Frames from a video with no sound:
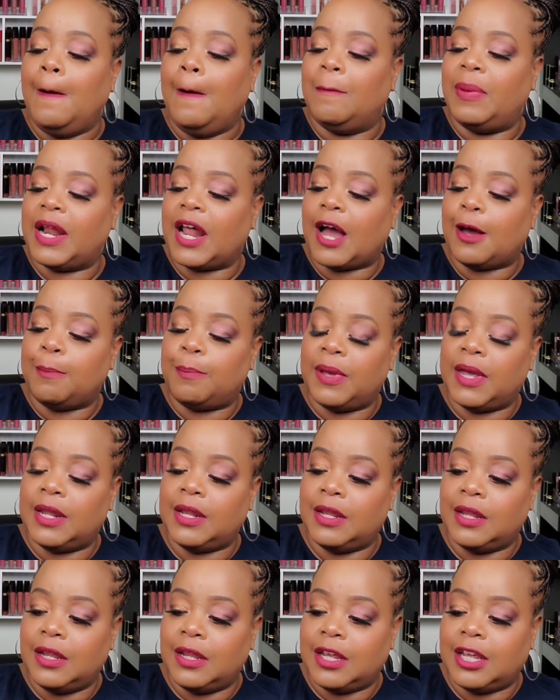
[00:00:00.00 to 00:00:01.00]
But I've
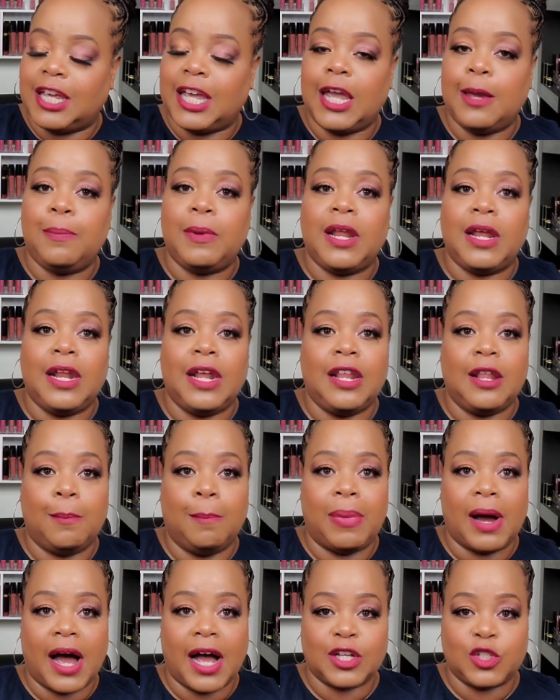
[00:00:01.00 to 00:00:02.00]
been keeping it in the
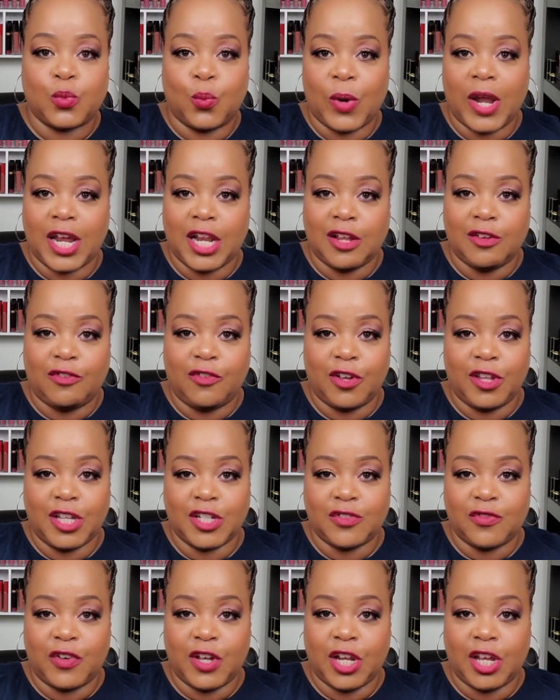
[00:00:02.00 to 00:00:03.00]
box waiting for
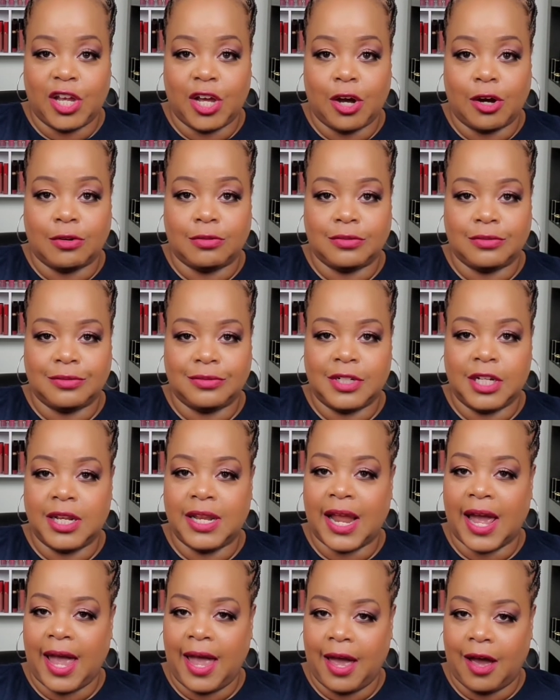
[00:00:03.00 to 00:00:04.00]
this video.
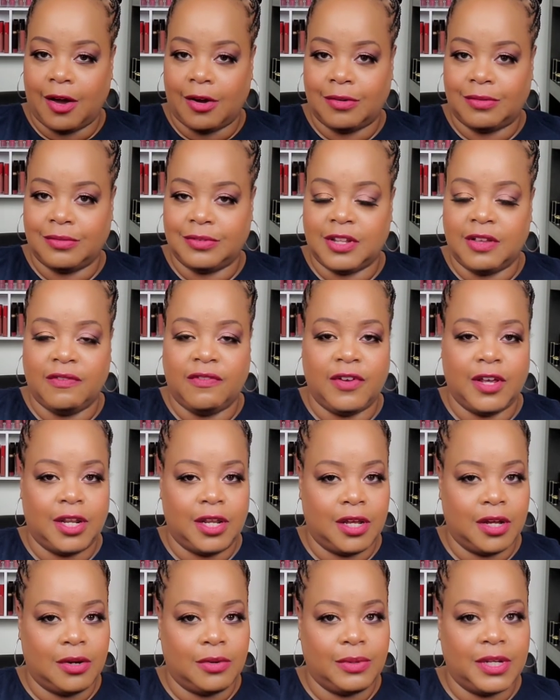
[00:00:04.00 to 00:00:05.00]
Now the
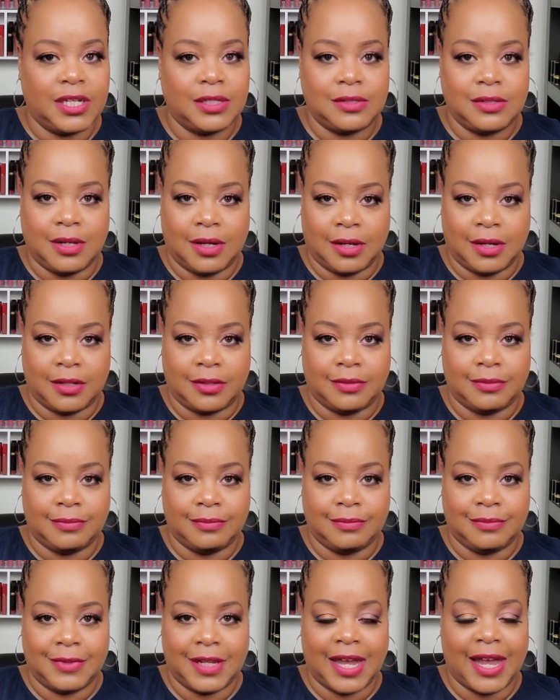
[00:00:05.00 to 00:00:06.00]
video is done
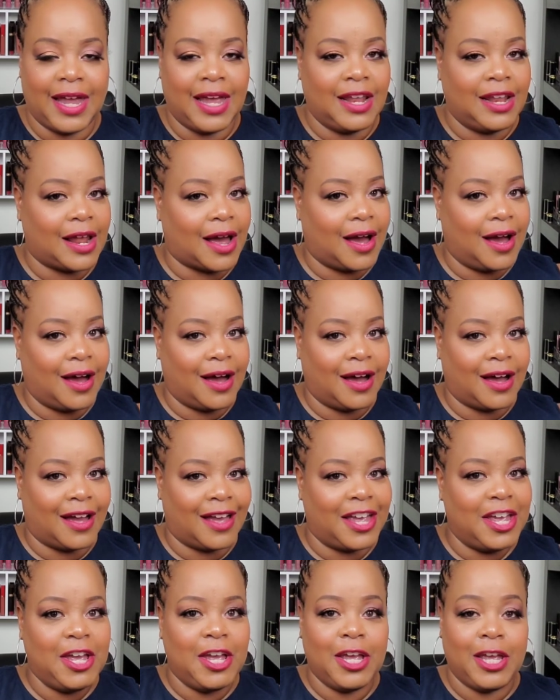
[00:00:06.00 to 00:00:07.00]
and I
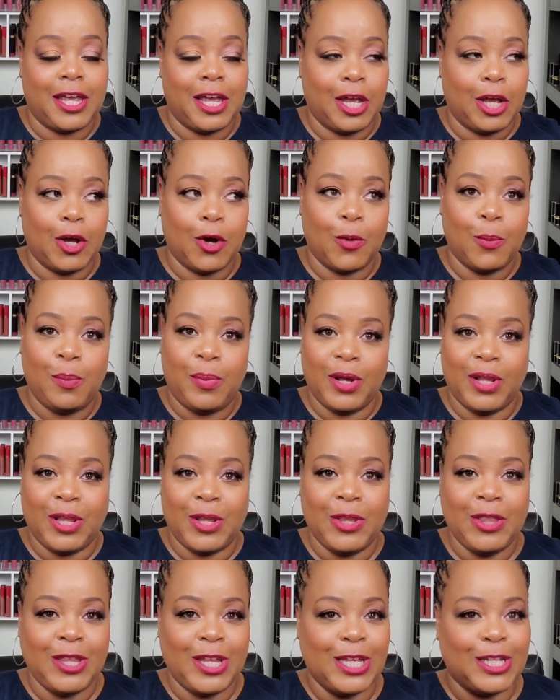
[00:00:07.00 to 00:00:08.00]
can go
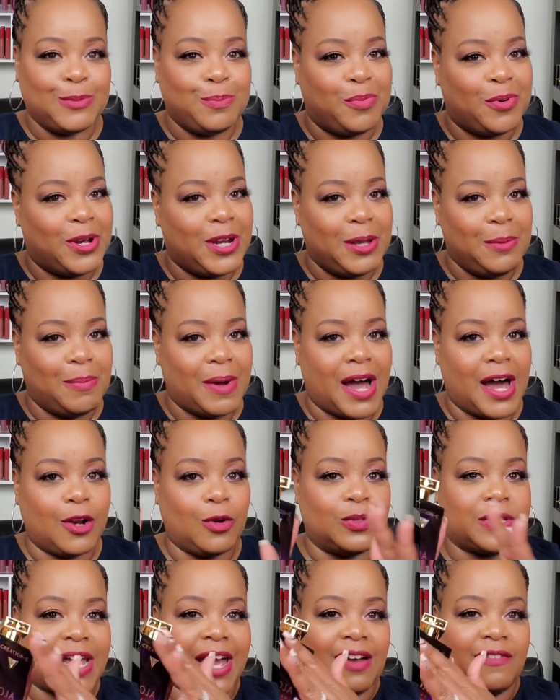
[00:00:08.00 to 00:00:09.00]
put these pretty
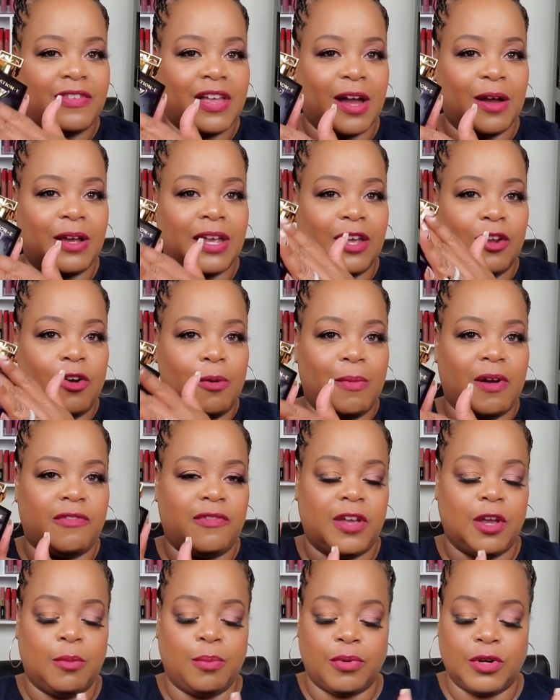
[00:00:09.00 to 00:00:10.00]
bottles, after I get all my
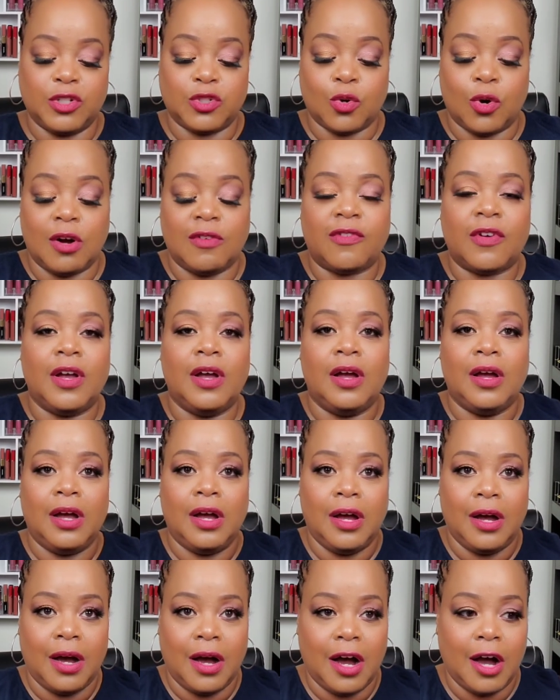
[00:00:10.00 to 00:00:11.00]
fingerprints off,
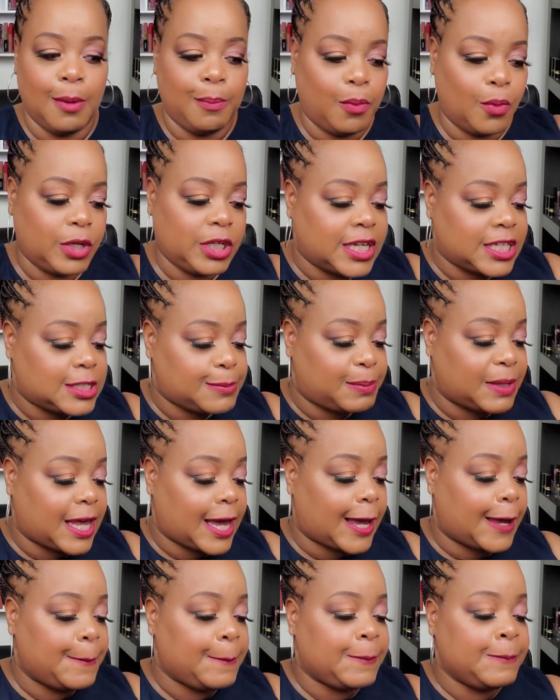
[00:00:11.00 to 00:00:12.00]
up on
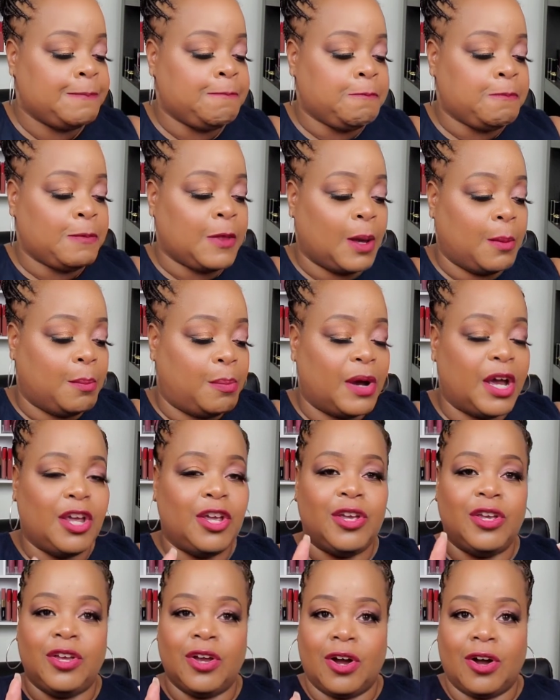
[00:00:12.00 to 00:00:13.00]
display.
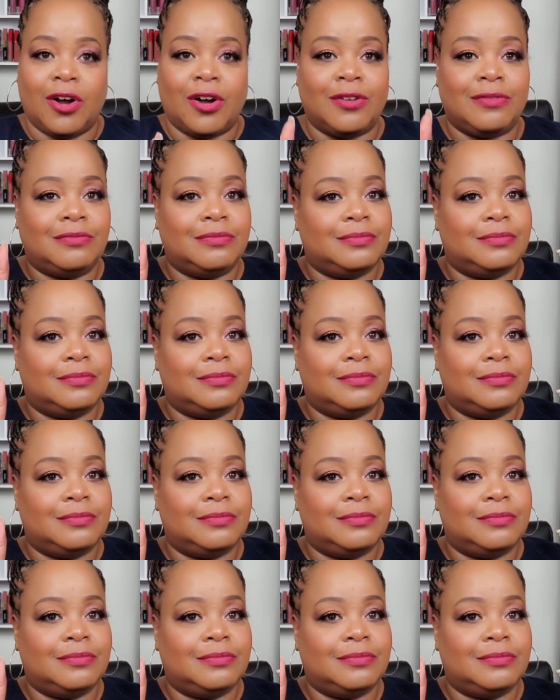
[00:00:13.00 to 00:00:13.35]
But y'all,